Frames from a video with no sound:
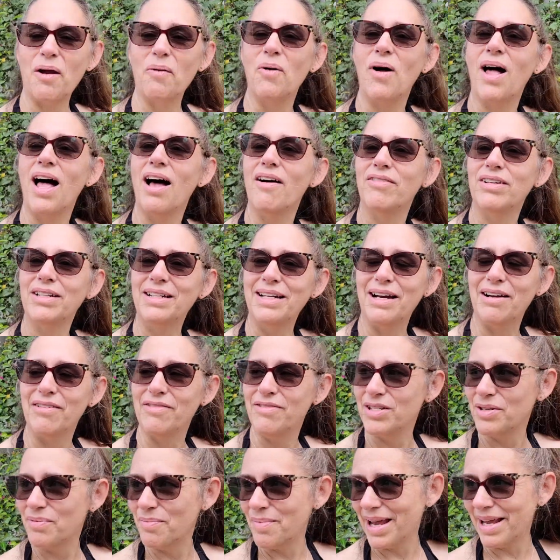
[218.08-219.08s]
will have enough
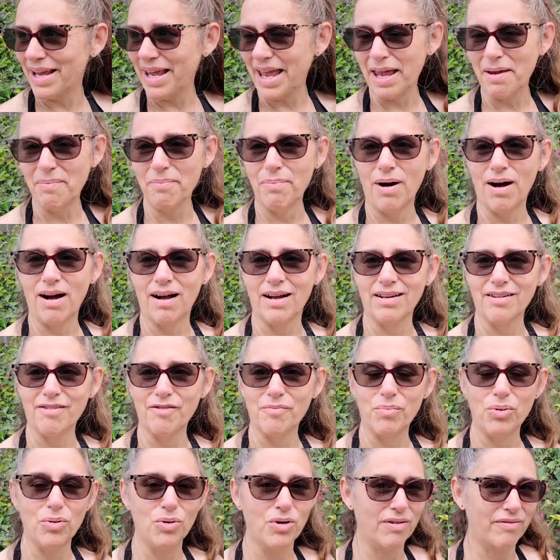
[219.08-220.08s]
to make a pot of
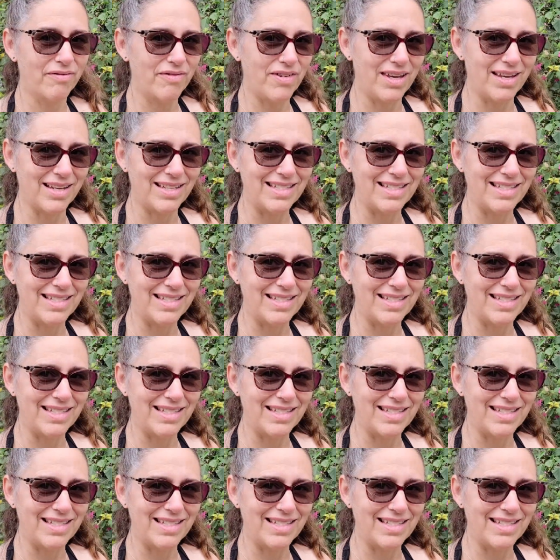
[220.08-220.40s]
Bougainvillea